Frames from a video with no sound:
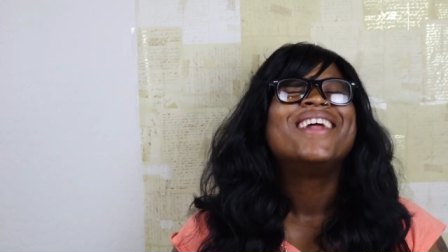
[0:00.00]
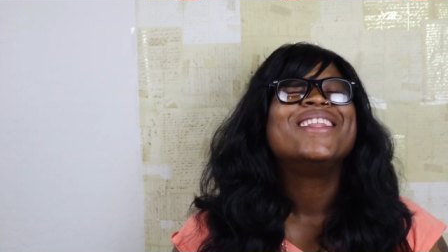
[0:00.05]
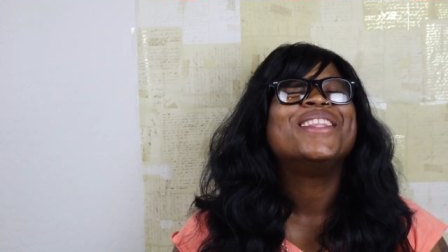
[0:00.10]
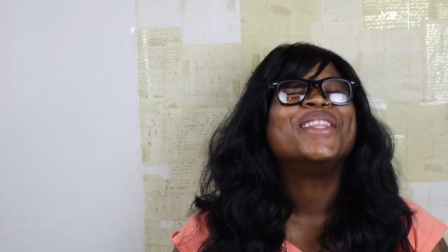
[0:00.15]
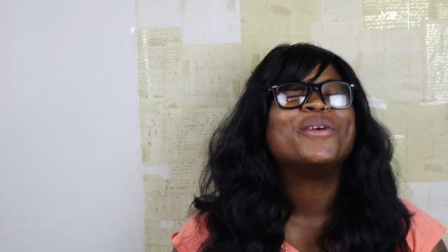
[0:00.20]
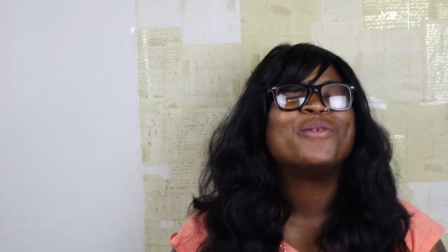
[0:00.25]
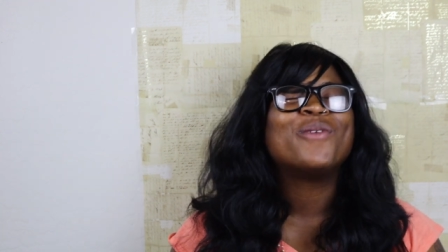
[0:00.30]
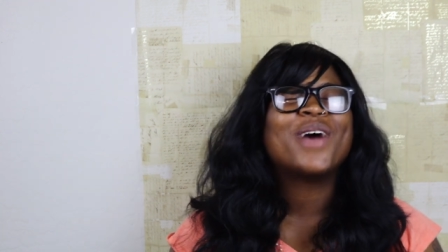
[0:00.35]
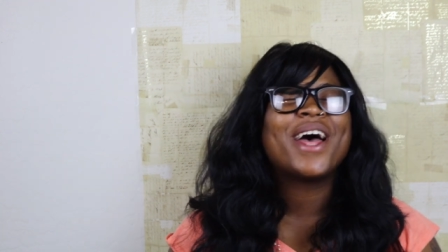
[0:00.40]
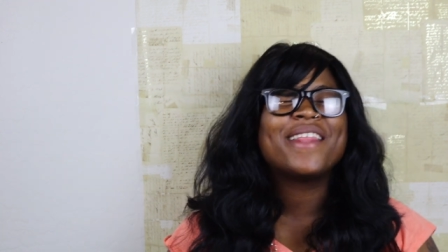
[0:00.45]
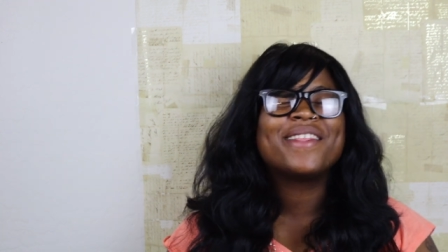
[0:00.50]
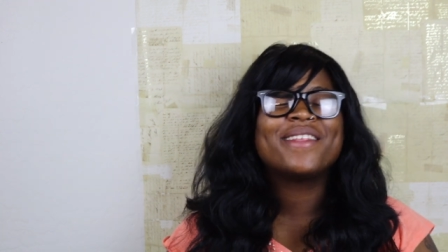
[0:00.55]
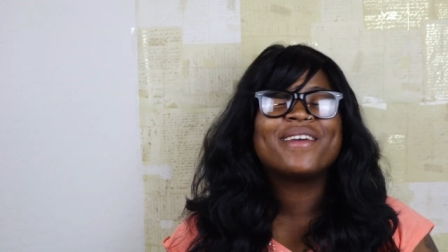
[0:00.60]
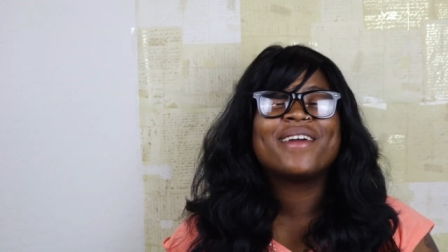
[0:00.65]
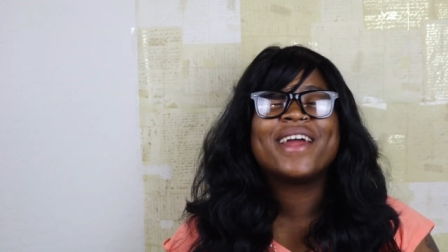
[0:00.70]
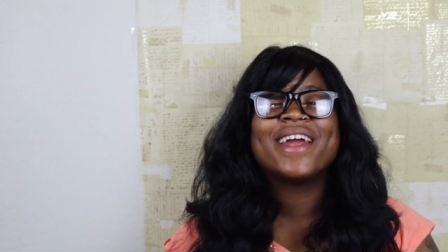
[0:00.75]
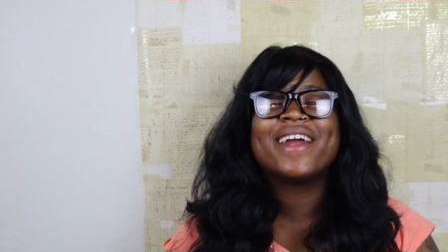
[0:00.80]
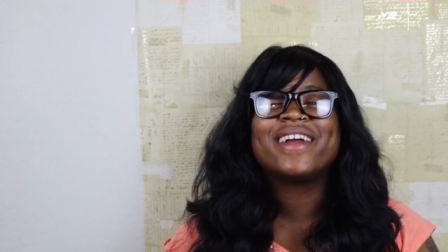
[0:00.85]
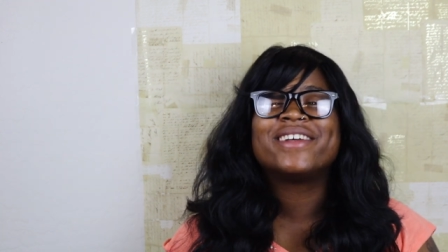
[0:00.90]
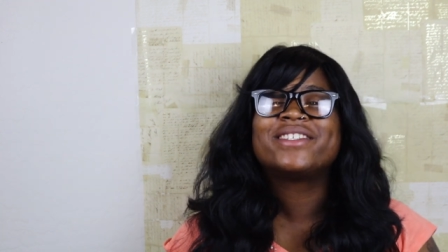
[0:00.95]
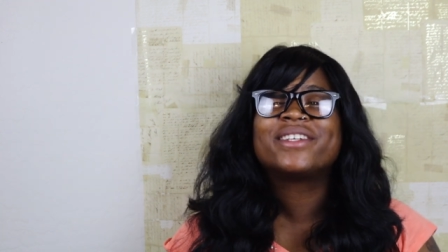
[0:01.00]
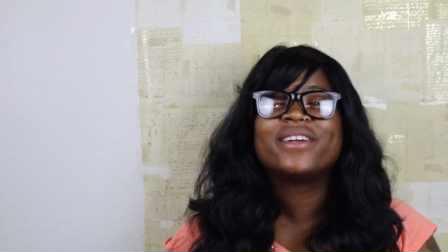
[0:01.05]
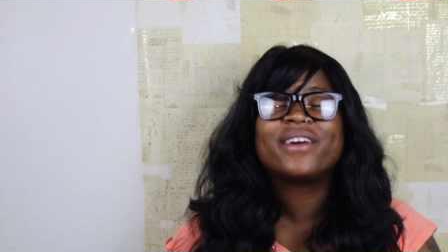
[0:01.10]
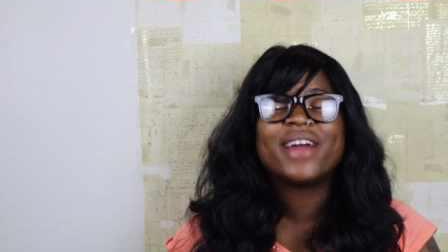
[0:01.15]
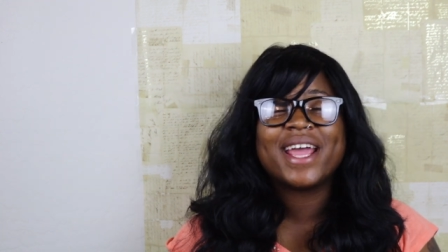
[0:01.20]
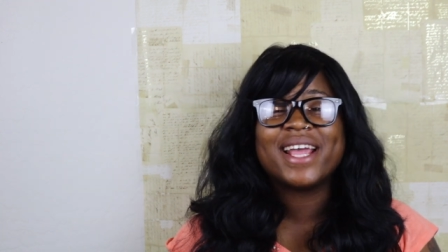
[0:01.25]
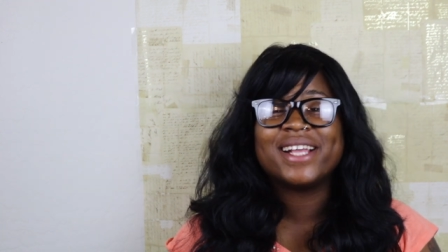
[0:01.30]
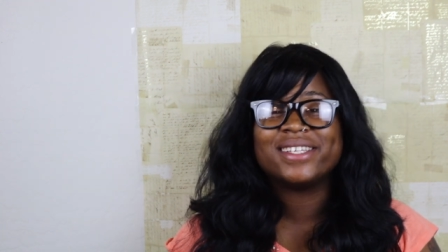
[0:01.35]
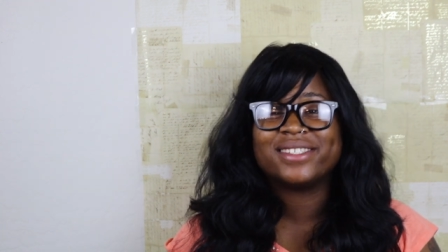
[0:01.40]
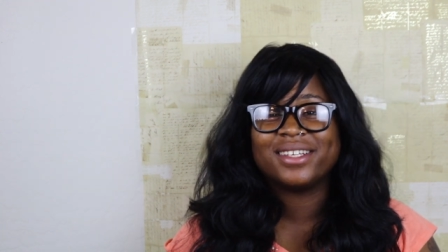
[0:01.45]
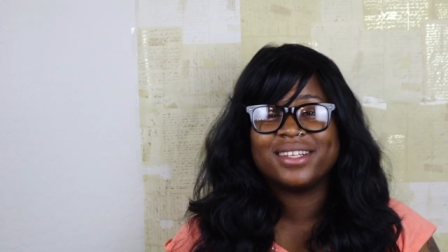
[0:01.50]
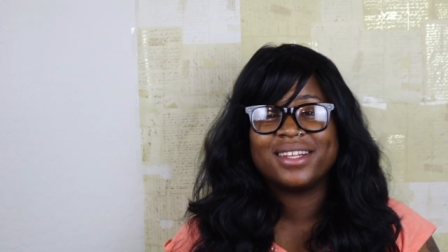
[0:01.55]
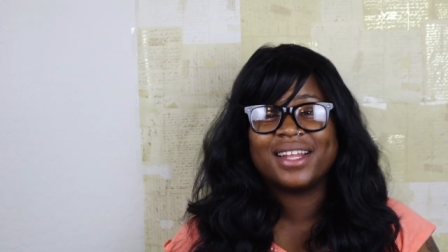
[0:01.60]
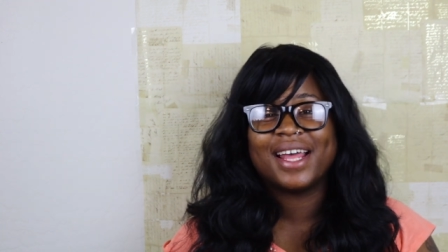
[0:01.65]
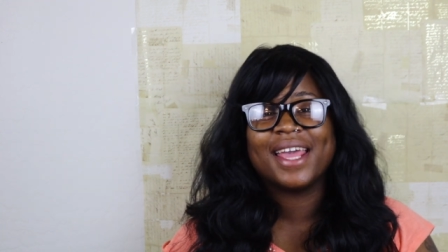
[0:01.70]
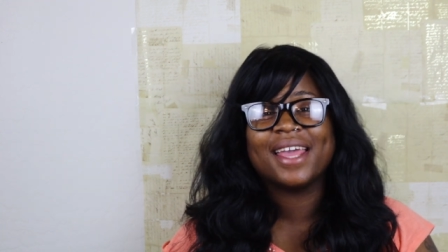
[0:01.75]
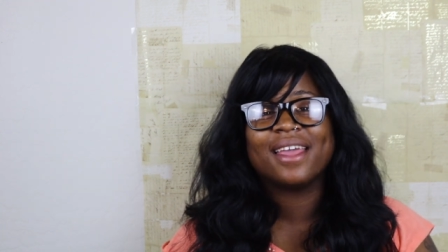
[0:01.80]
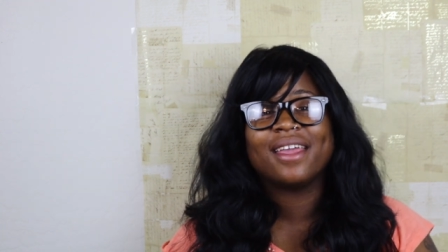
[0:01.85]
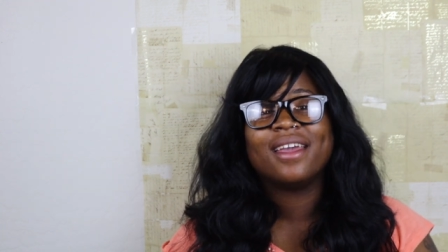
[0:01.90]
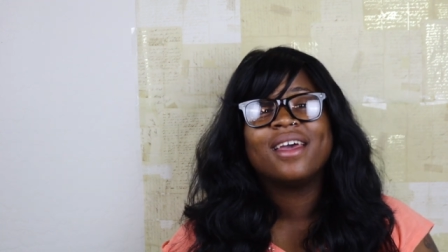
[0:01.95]
The weather here is crazy.
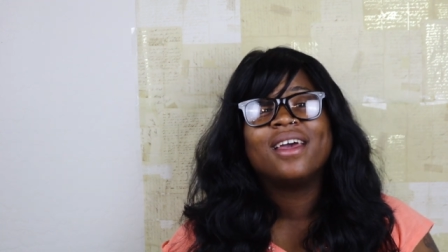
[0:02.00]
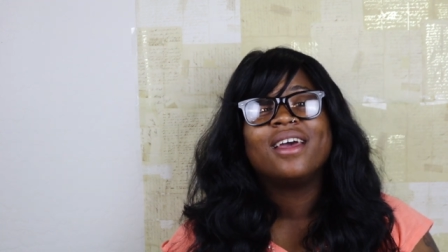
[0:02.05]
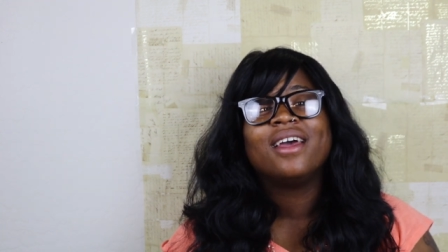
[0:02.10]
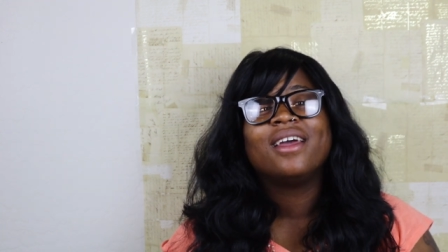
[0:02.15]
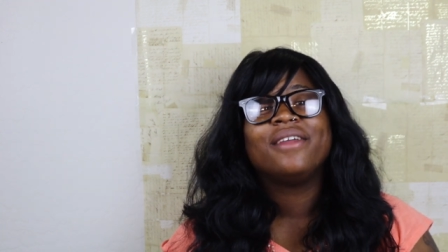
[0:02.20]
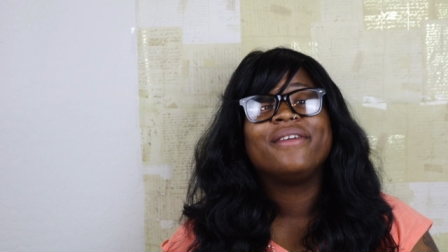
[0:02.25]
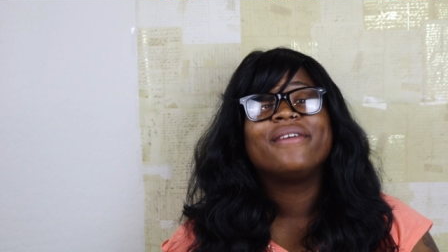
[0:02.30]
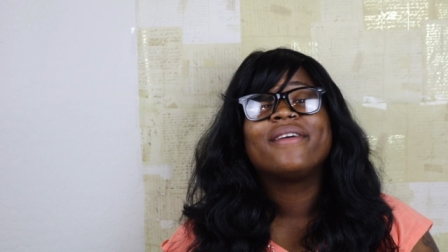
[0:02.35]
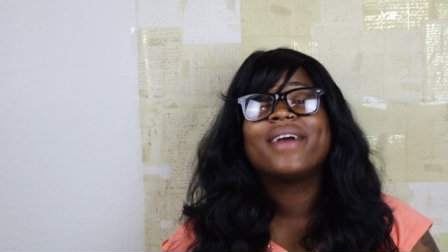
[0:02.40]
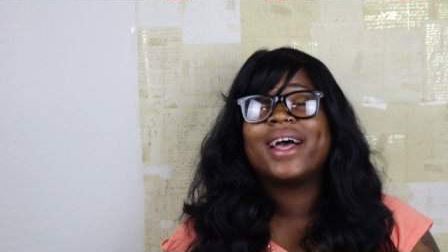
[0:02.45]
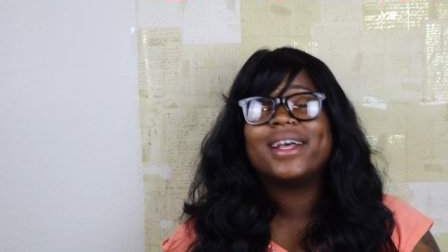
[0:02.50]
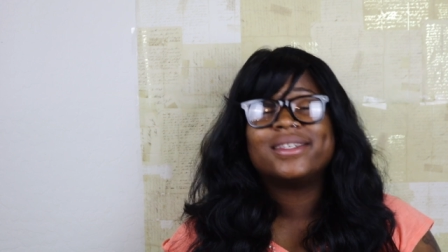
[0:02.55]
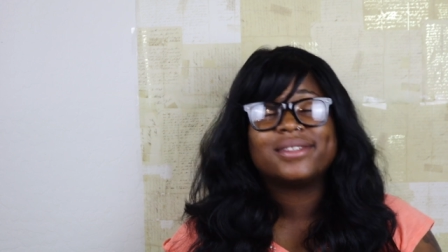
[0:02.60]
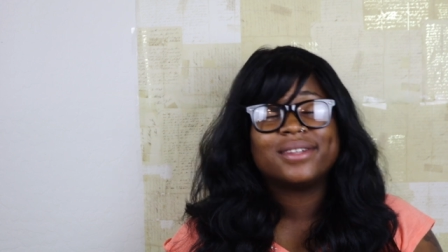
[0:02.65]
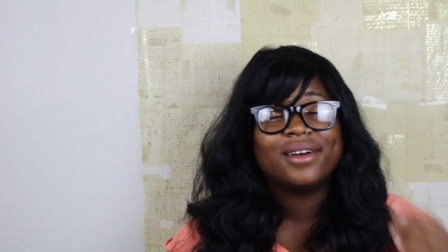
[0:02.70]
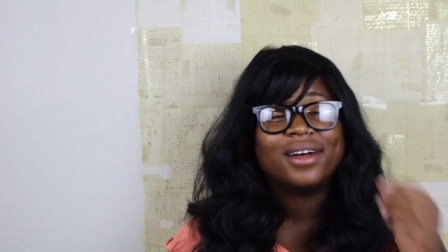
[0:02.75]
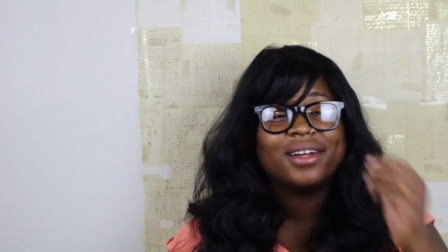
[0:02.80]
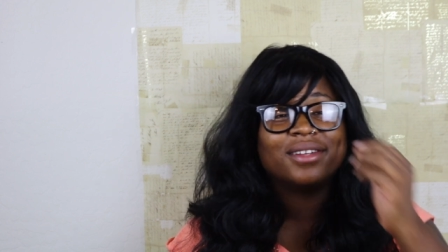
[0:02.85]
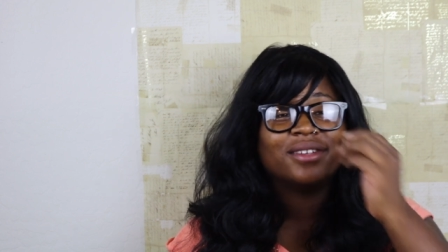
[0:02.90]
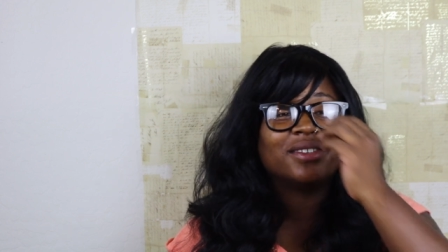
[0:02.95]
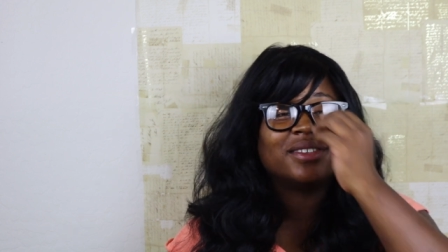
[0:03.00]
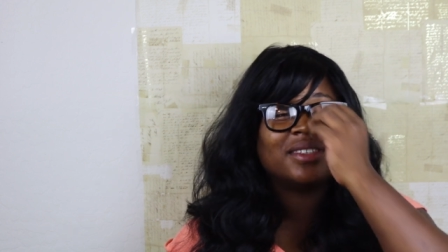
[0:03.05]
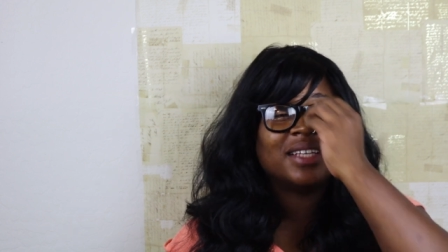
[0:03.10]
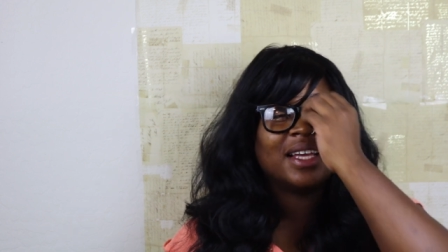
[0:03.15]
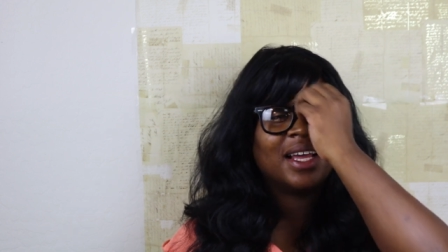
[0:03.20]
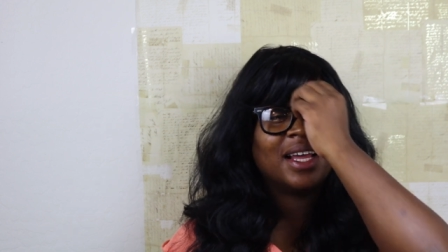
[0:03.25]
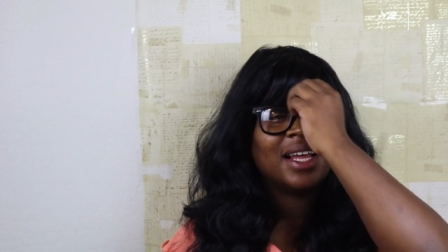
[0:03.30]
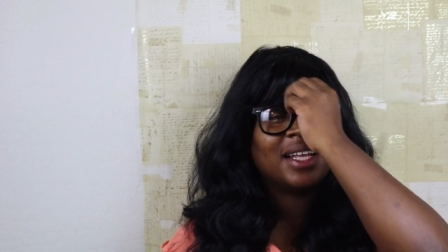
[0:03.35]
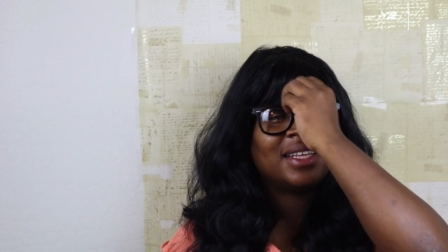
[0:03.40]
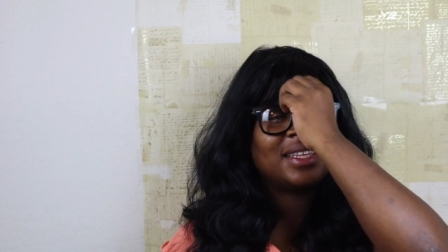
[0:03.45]
Like, you guys don't understand.